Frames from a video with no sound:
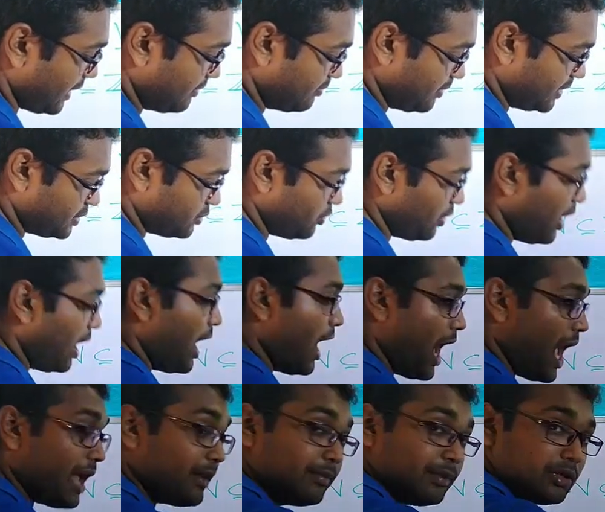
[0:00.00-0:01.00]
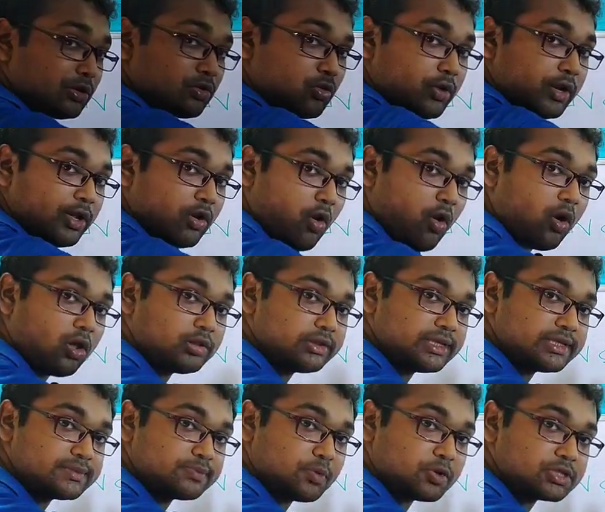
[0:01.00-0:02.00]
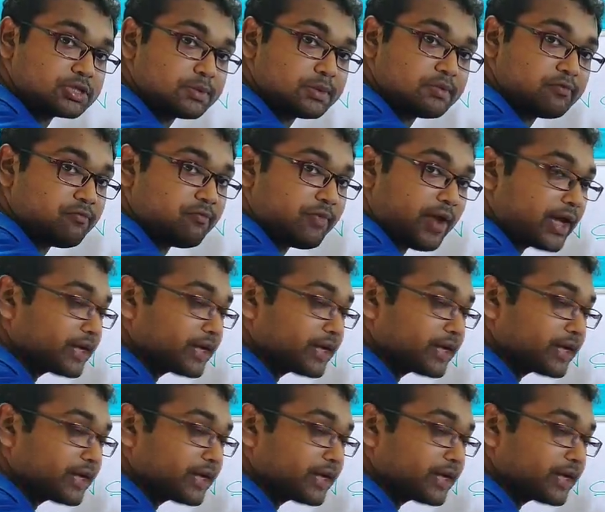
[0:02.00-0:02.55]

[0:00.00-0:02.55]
five by two. I am including all these possible